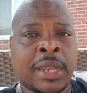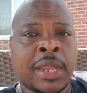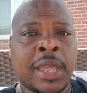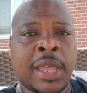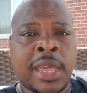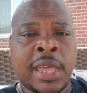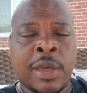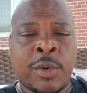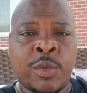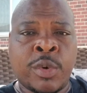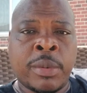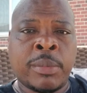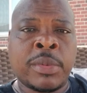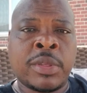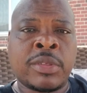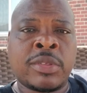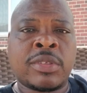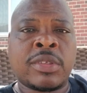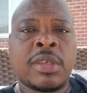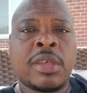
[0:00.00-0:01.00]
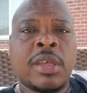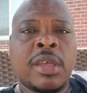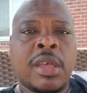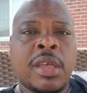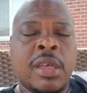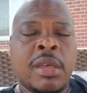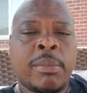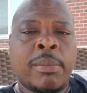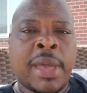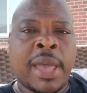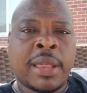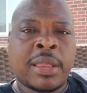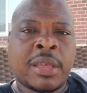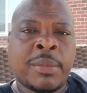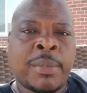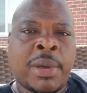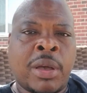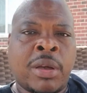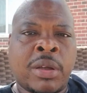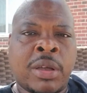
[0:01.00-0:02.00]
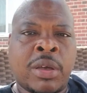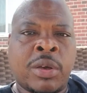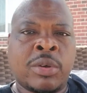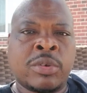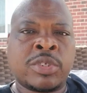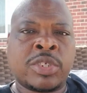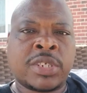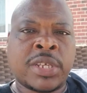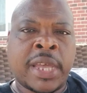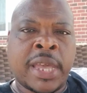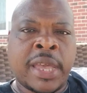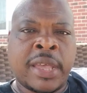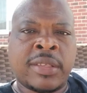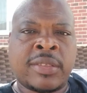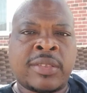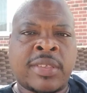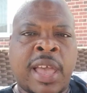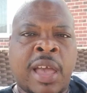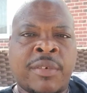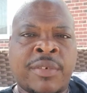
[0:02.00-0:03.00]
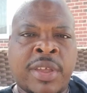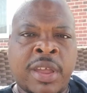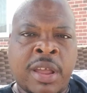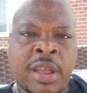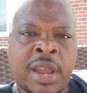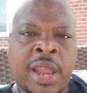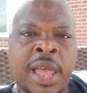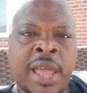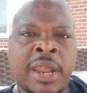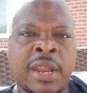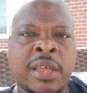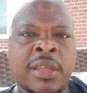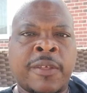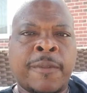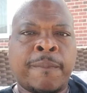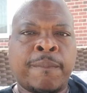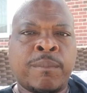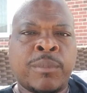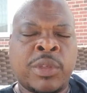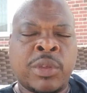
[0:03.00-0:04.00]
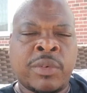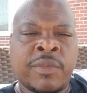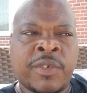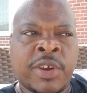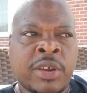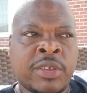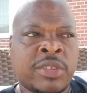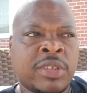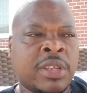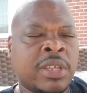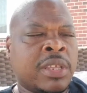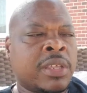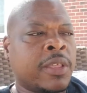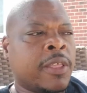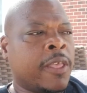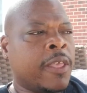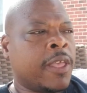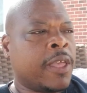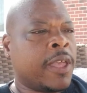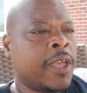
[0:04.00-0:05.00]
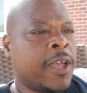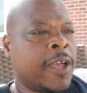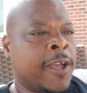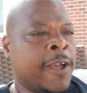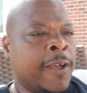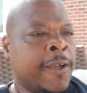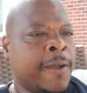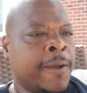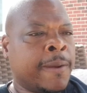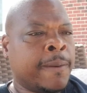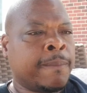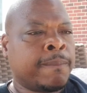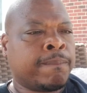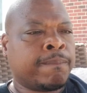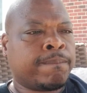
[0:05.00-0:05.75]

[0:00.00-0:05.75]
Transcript: The head women's basketball coach at South Carolina University, or